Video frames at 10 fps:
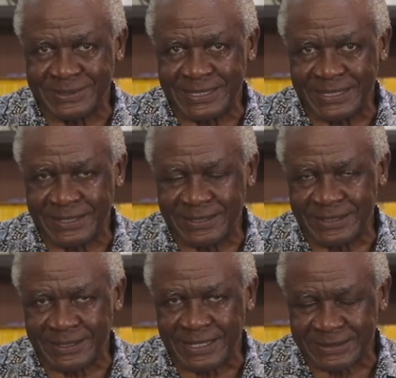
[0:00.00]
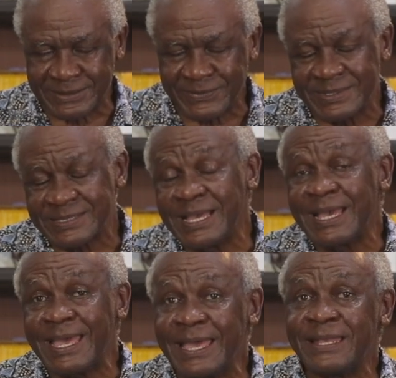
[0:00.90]
the activities,
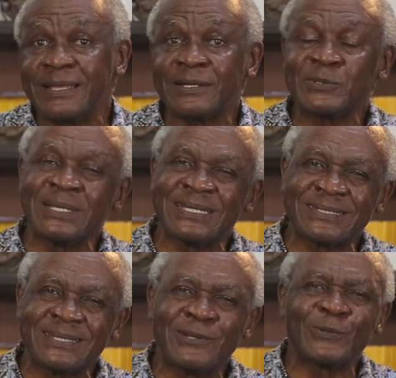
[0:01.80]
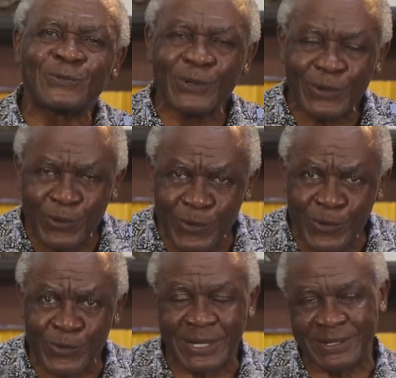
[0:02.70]
and actually external to
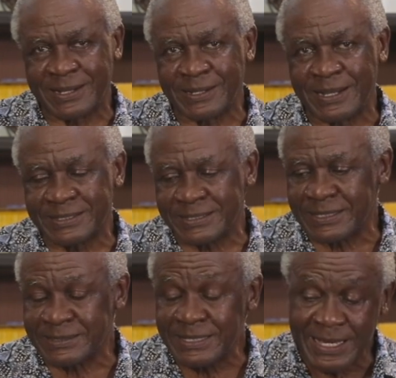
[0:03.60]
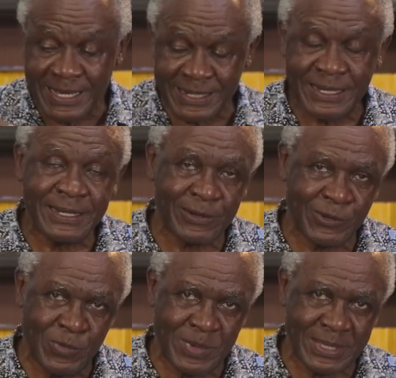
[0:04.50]
all actors in an
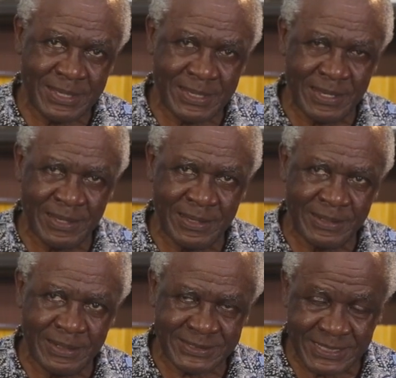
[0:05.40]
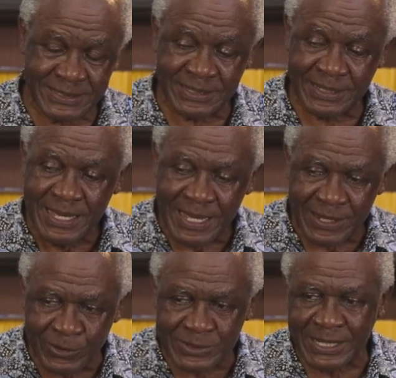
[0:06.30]
economic setting.
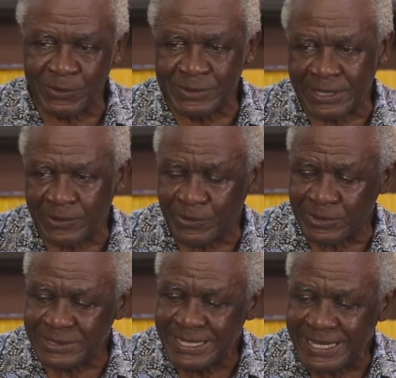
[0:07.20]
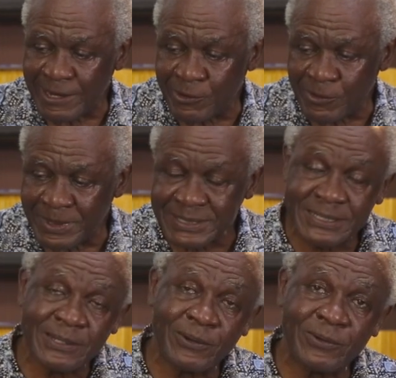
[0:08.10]
And those are what are called
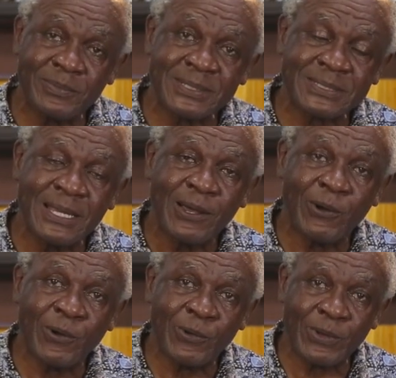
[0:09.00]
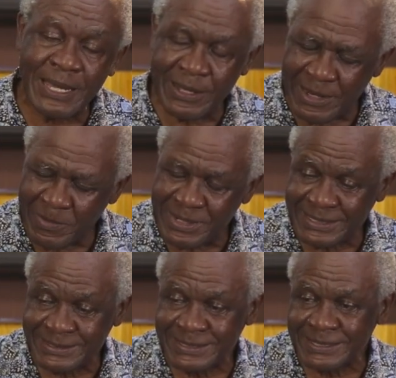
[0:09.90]
agglomeration economies or
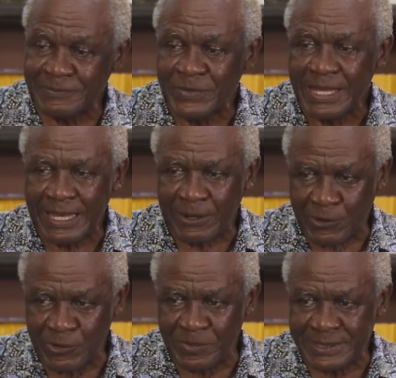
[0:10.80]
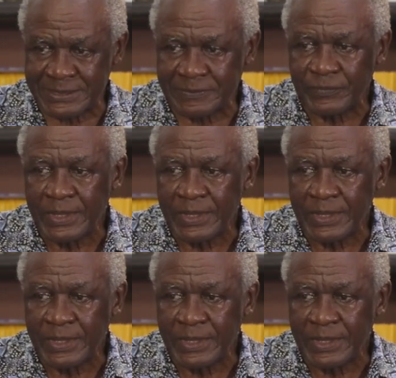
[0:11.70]
urbanization economies.